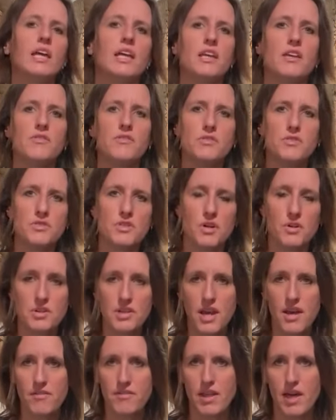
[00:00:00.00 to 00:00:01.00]
If you don't
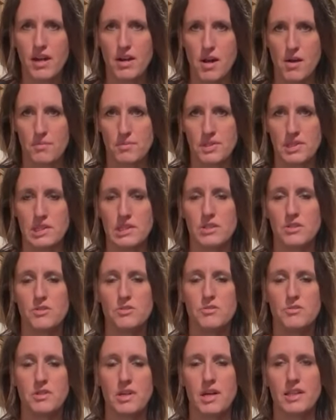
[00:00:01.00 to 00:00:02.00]
have that option,
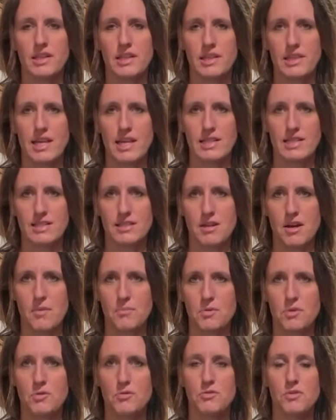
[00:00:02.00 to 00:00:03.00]
do not let that
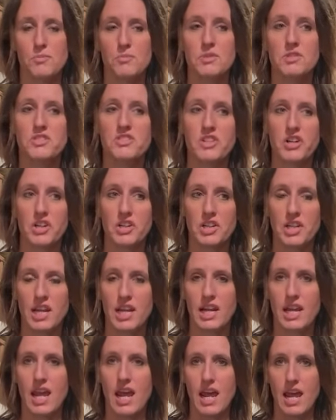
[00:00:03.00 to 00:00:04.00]
stop you from
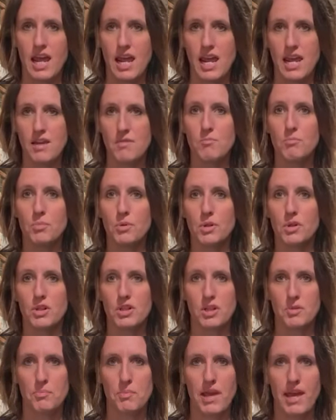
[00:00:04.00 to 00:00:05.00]
starting a
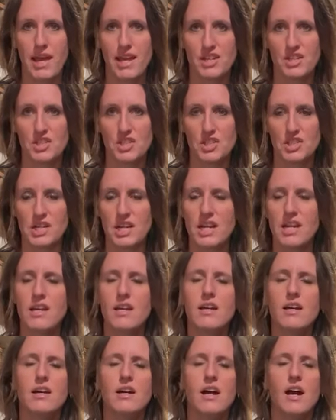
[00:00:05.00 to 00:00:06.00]
bulk pantry
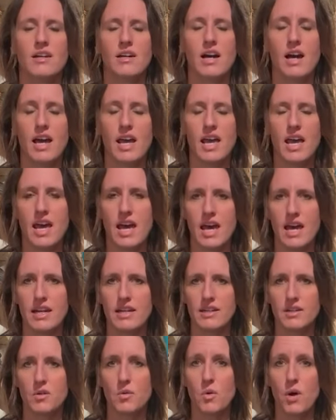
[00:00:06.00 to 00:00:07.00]
I
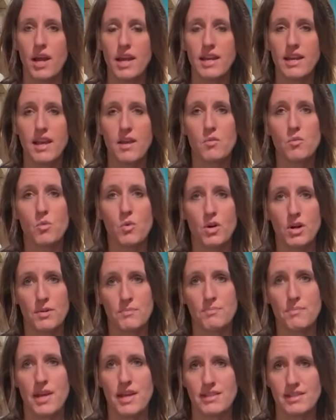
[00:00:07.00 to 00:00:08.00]
had quite a
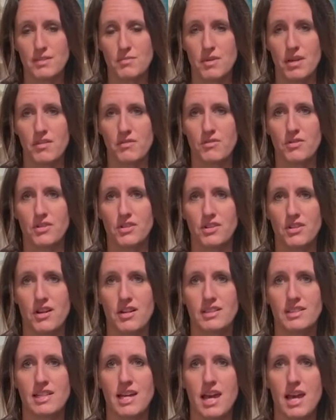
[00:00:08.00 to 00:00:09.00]
warm basement for a
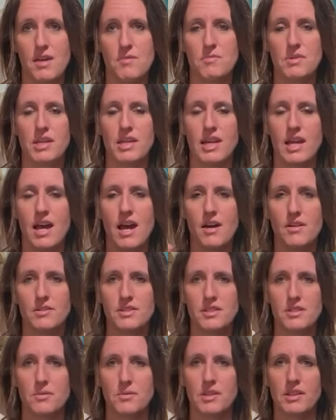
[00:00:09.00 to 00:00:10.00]
long time in a house
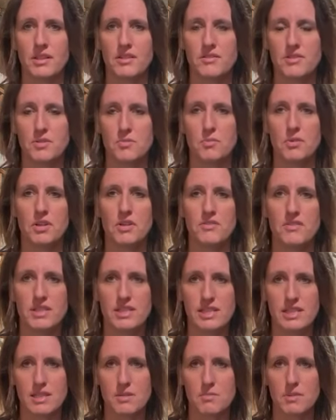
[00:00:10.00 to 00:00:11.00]
that we lived in
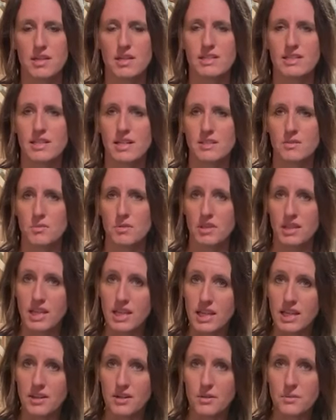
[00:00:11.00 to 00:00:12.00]
previously because that's where the
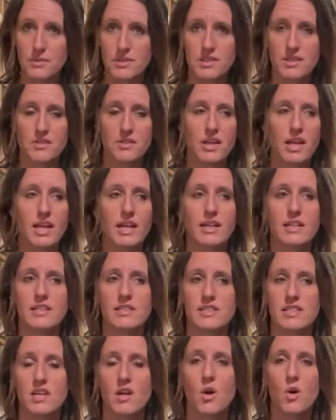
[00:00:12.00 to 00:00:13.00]
heater was located. It's
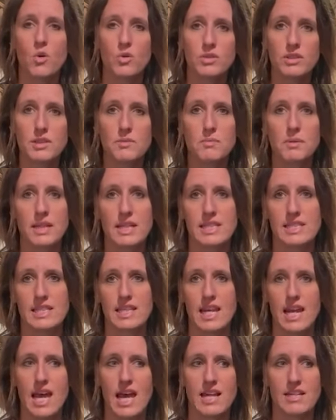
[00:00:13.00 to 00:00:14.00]
the only place that
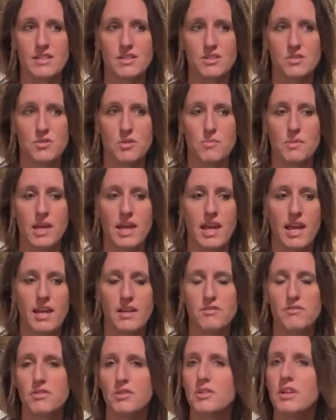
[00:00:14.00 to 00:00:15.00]
I had to store my
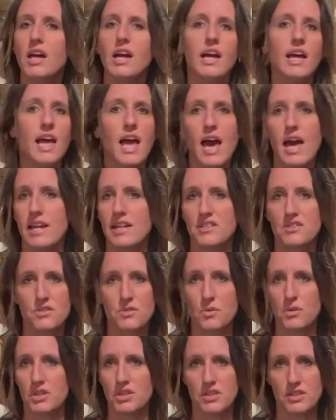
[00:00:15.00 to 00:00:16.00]
canned food and it
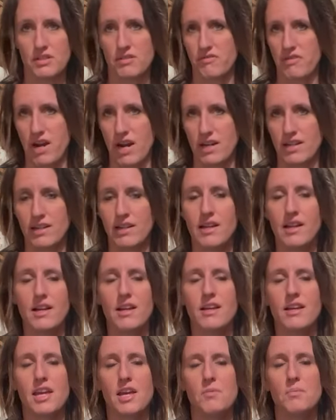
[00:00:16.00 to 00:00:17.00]
stored just fine.
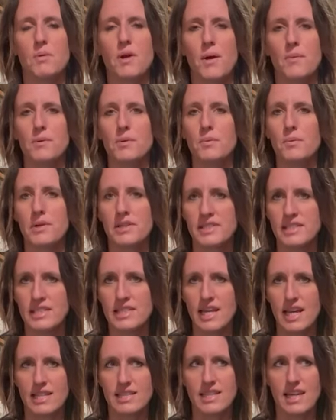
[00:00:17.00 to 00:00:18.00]
It probably wasn't
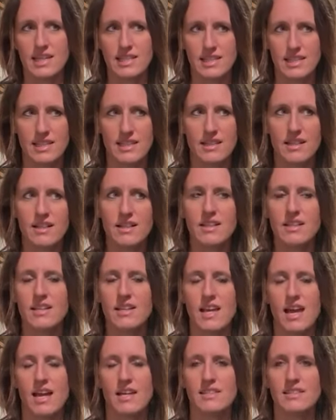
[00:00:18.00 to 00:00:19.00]
as ideal
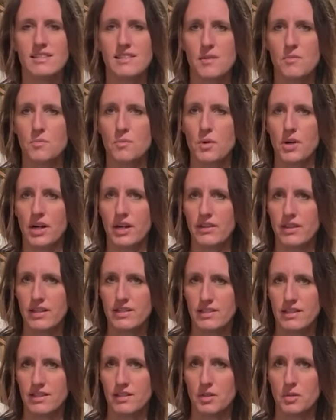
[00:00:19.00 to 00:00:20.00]
as somewhere
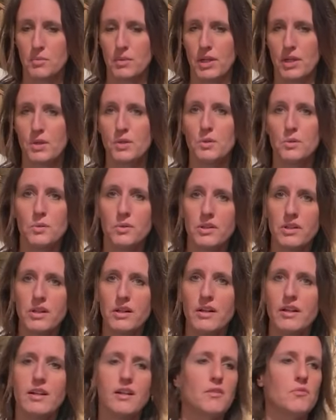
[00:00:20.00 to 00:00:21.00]
that's a little bit cooler,
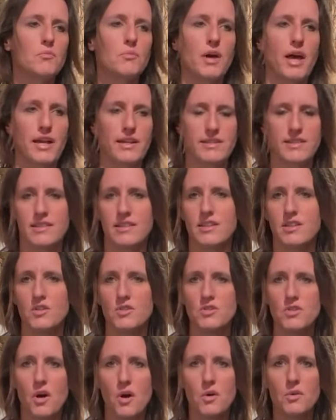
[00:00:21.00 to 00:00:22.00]
but
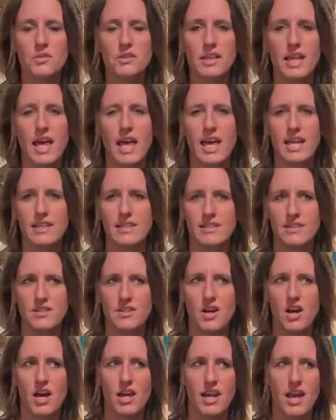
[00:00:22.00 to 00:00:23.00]
don't let
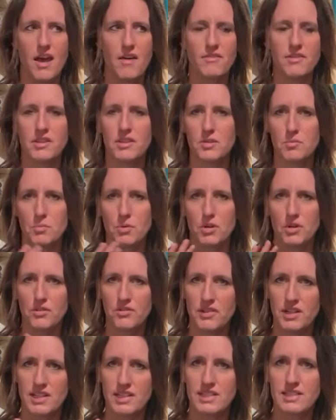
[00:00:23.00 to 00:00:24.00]
not having the
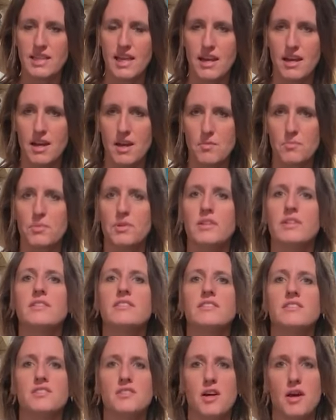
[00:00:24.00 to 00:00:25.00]
perfect setup
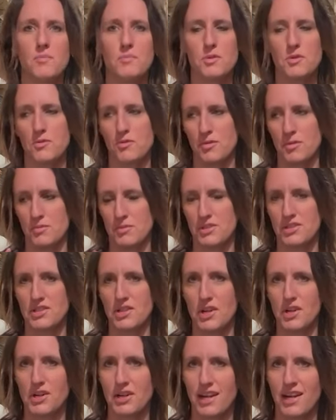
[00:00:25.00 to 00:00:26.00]
stop you from
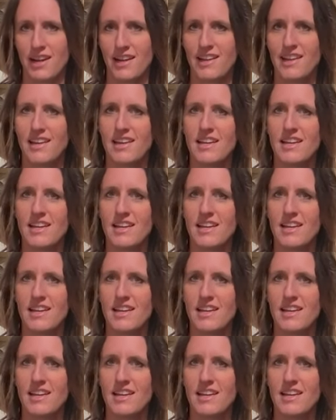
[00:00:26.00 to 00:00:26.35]
starting.